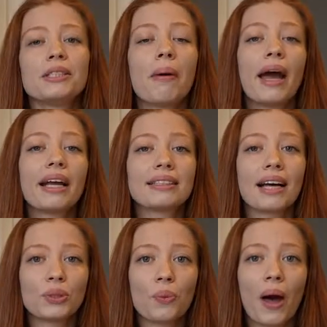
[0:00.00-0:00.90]
spikes
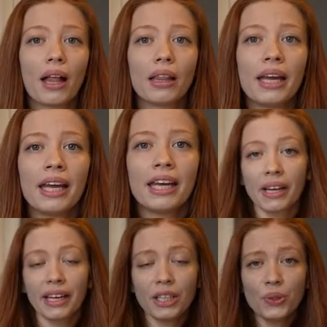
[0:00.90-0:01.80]
as well.
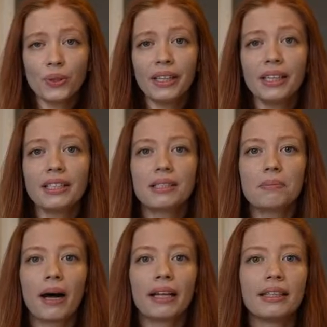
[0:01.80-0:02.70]
Insulin is the
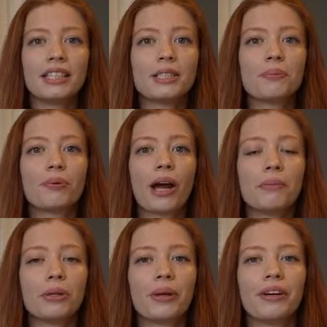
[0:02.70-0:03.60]
body's
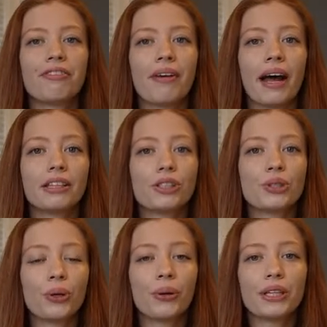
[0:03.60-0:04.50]
primary fat
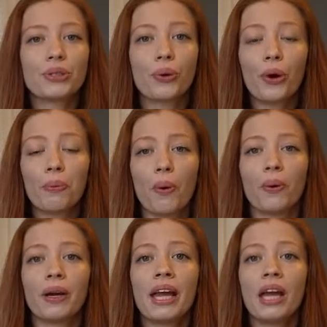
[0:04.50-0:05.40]
storage
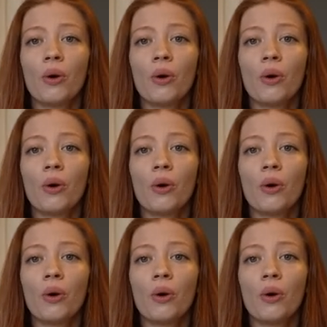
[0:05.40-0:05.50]
hormone.